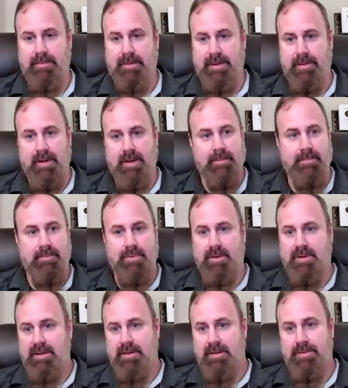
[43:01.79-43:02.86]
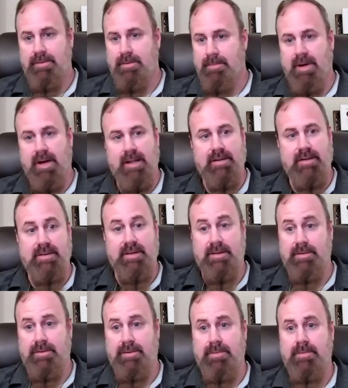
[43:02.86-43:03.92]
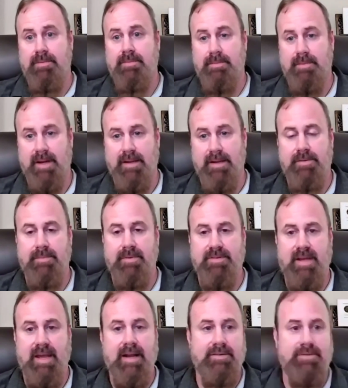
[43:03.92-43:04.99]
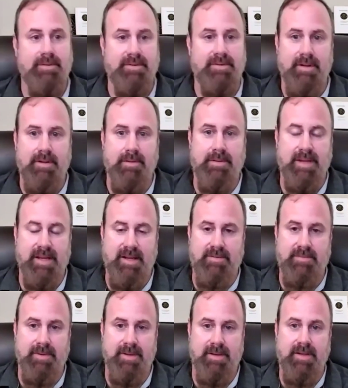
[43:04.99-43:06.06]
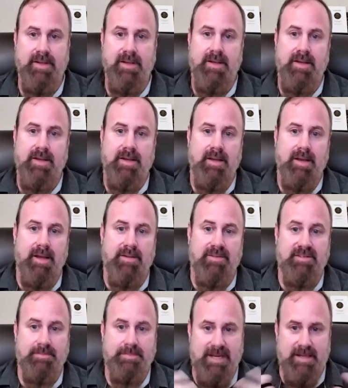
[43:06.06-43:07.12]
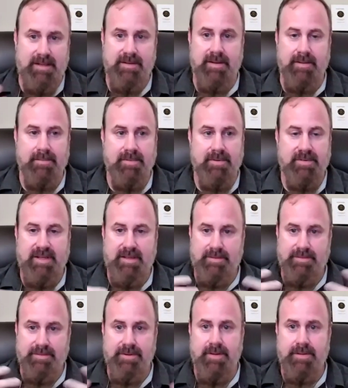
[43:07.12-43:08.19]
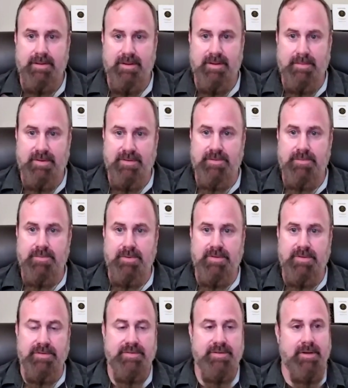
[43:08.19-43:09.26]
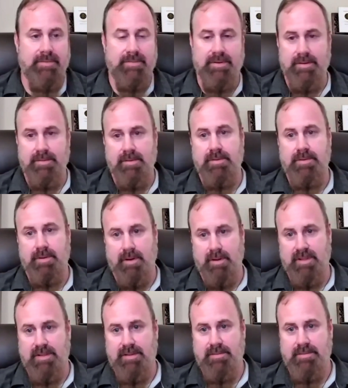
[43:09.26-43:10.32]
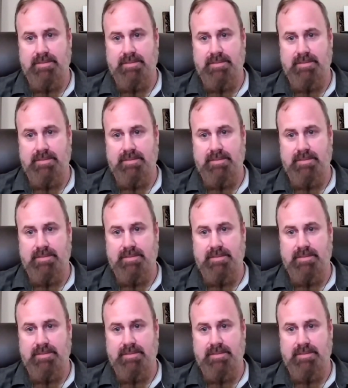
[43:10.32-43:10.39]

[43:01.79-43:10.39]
We do not brook internal politics at all, right? You must act towards another Theodsman and speed them, seek to further them as you would yourself in your own calling.